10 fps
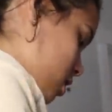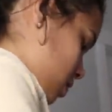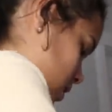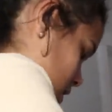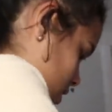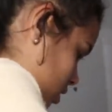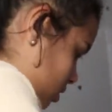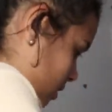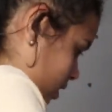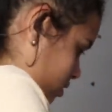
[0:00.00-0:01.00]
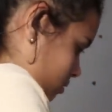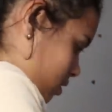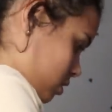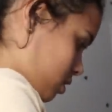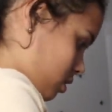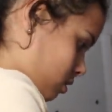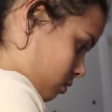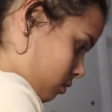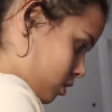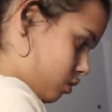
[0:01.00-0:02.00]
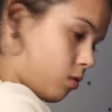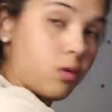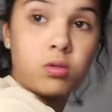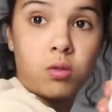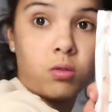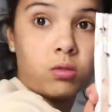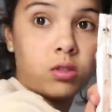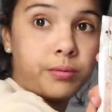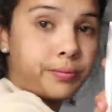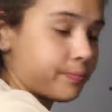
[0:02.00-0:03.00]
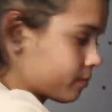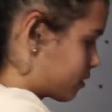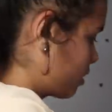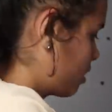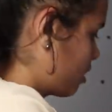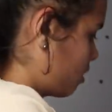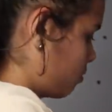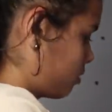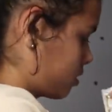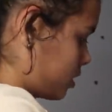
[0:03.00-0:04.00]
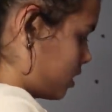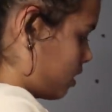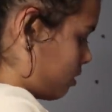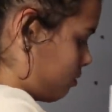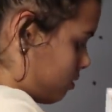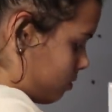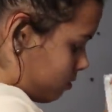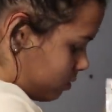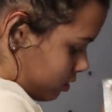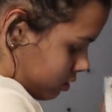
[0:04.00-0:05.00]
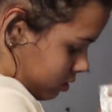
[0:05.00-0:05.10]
so here's the two extra ones. One's rose gold, one's yellow gold.